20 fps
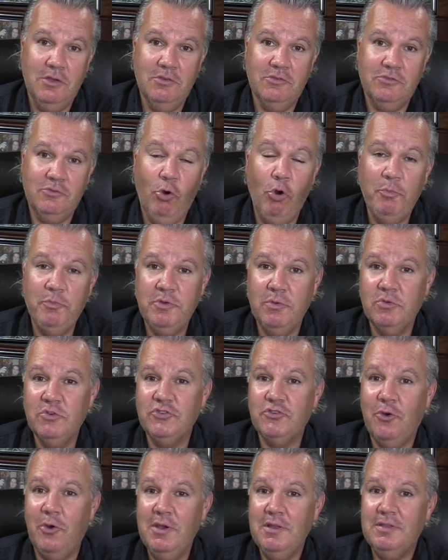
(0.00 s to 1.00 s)
So hope you
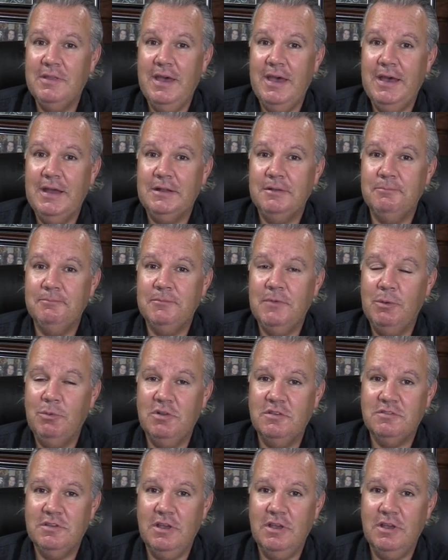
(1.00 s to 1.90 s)
enjoyed that. I want to